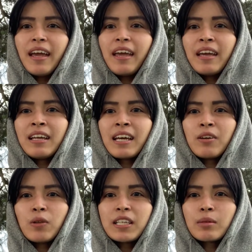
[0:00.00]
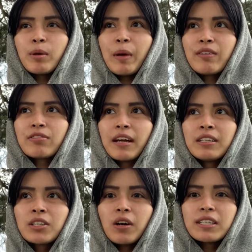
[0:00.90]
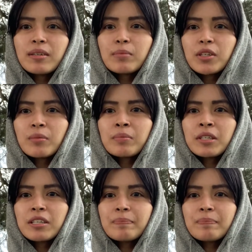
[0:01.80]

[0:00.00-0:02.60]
And I know like some of my friends got symptoms.